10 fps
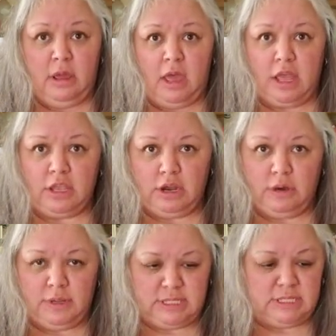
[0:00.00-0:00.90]
and you
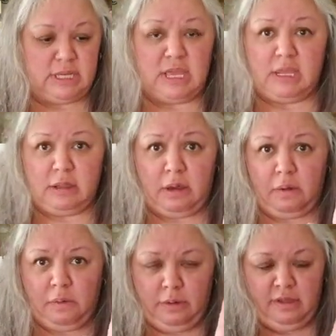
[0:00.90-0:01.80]
know it's sticky
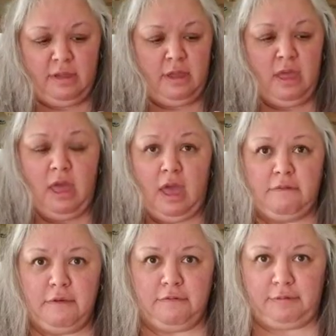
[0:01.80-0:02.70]
dough,
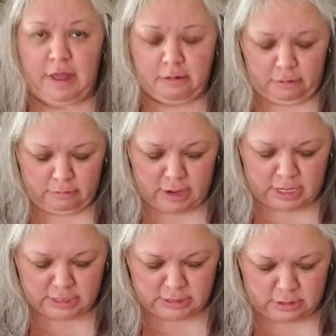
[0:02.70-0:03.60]
have your flour
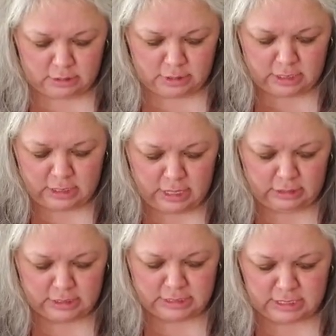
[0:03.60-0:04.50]
ready so you can
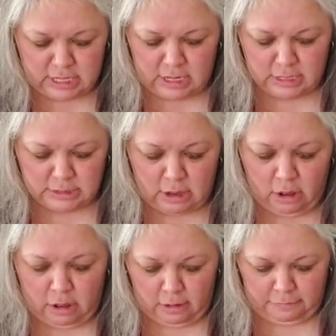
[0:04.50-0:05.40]
get the stickiness
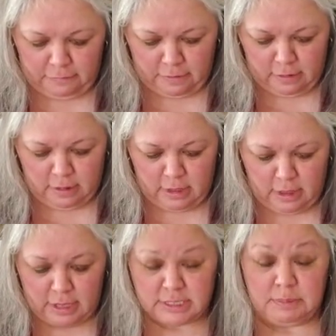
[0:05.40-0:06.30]
off.
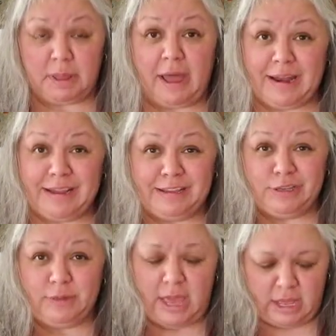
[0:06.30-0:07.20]
Except I didn't
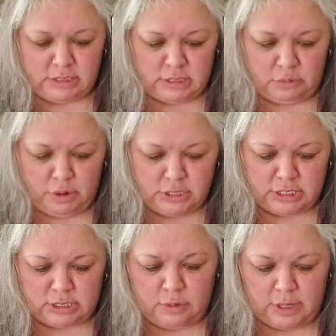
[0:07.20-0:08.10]
do that, so we're
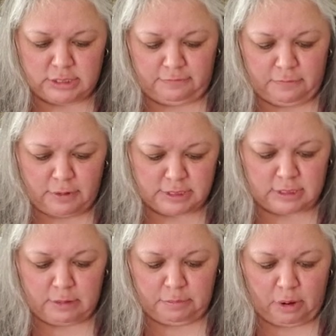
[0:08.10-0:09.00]
just going to Forrest
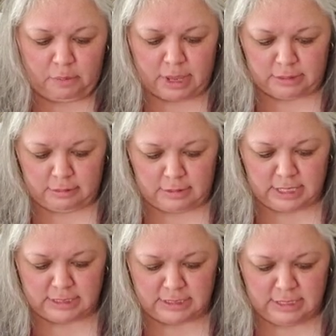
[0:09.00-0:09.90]
Gump our way through
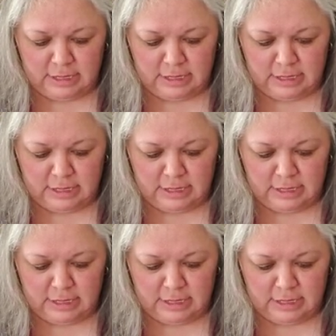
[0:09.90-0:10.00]
this,